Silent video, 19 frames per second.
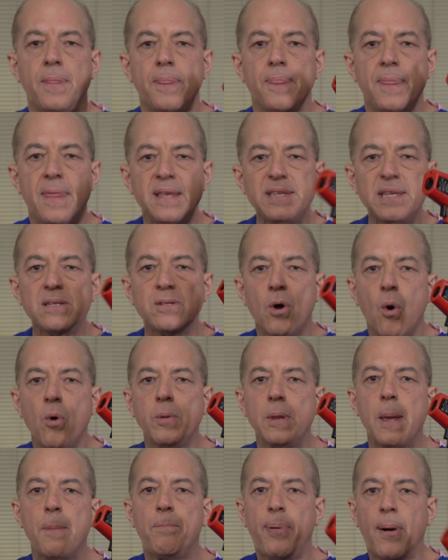This is
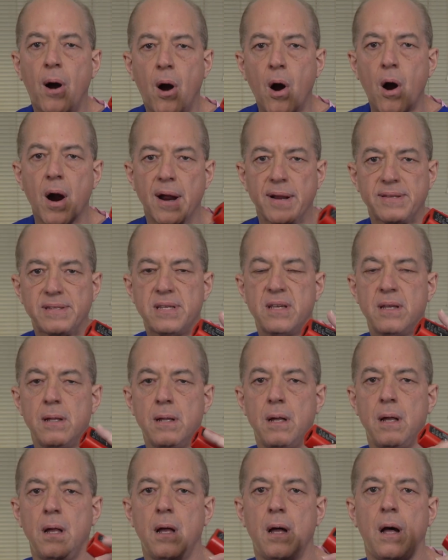only part
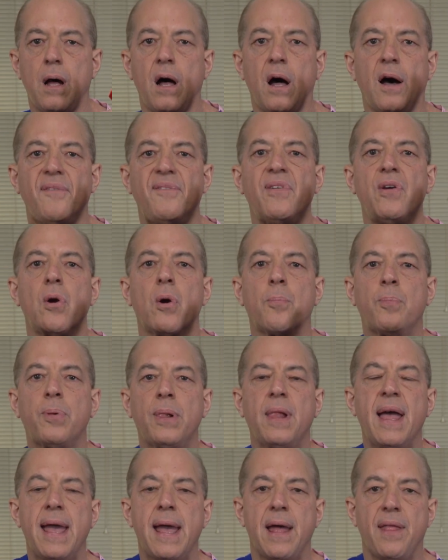of your
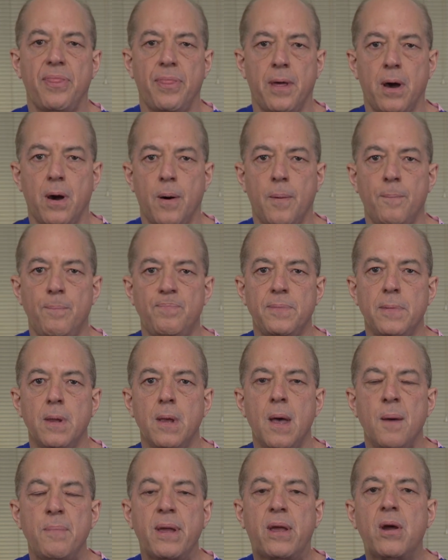plan, though,
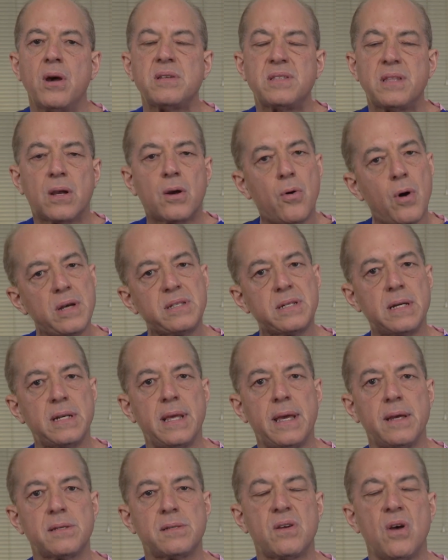because the question
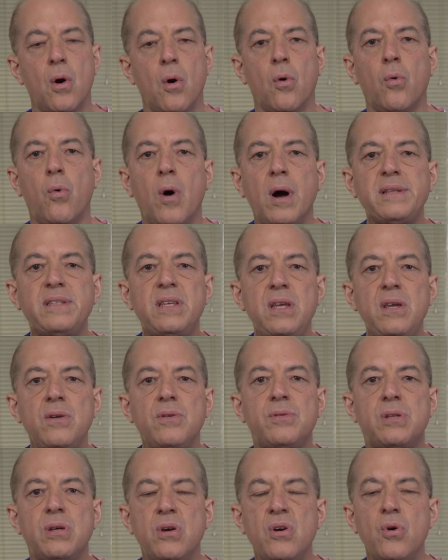is, what do you
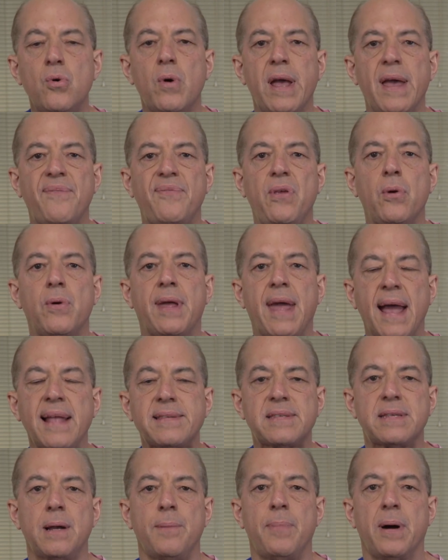do if you get
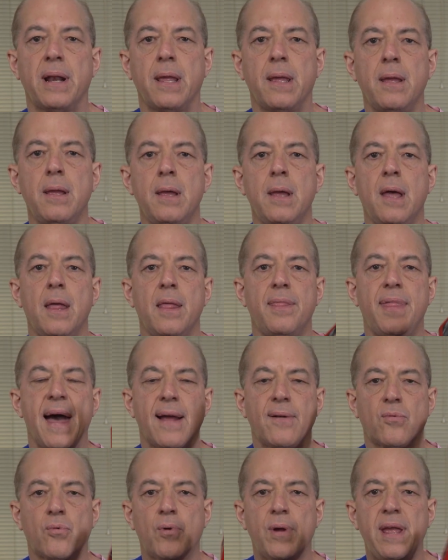somebody
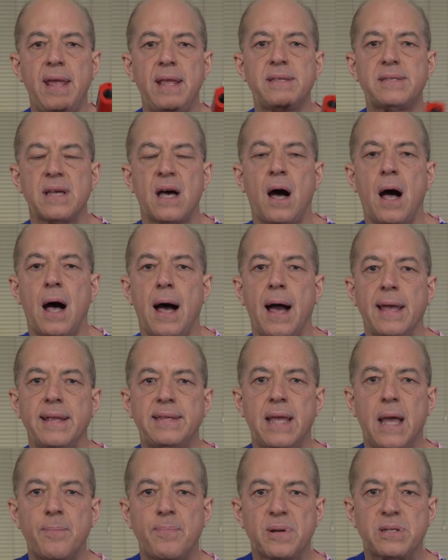that reads a high
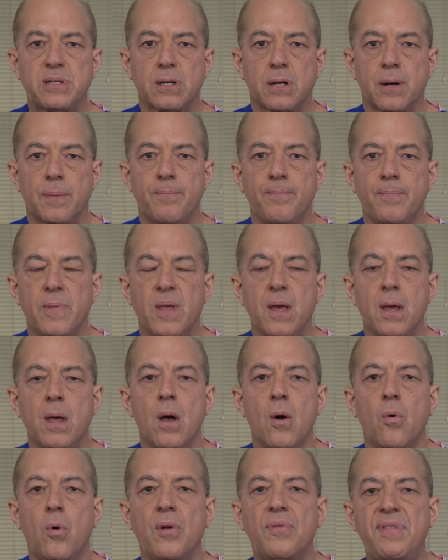temperature?
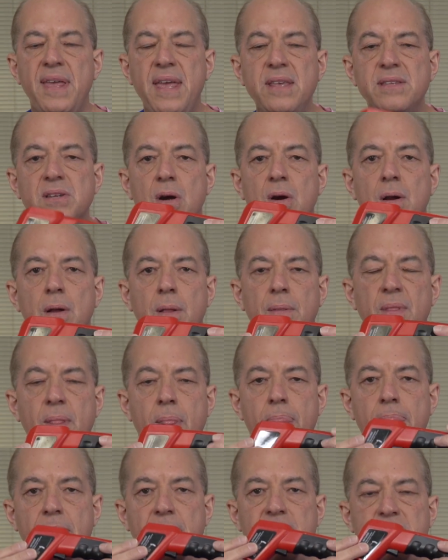Well, these are
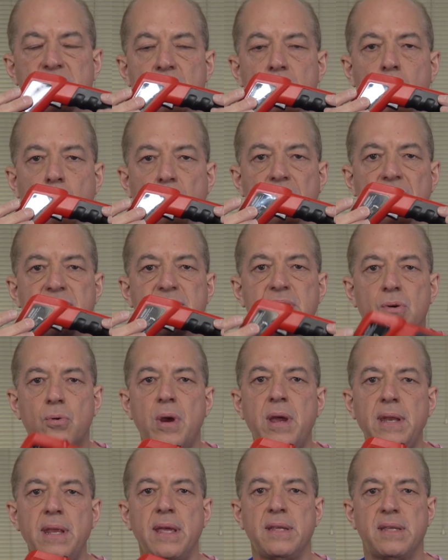only
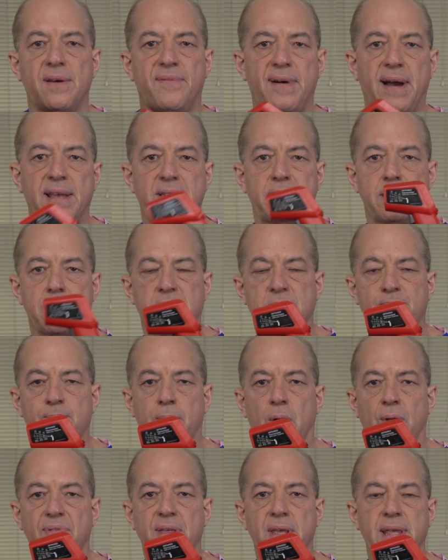screening devices,
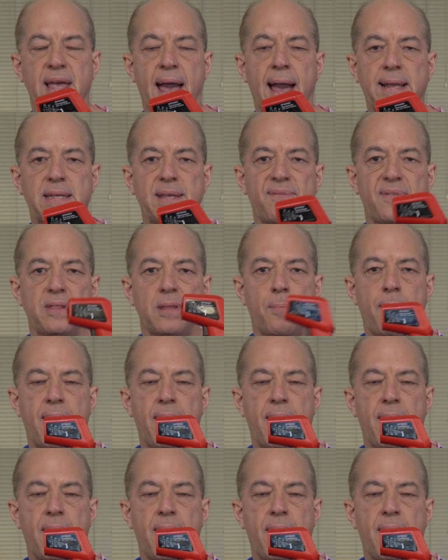both the active and the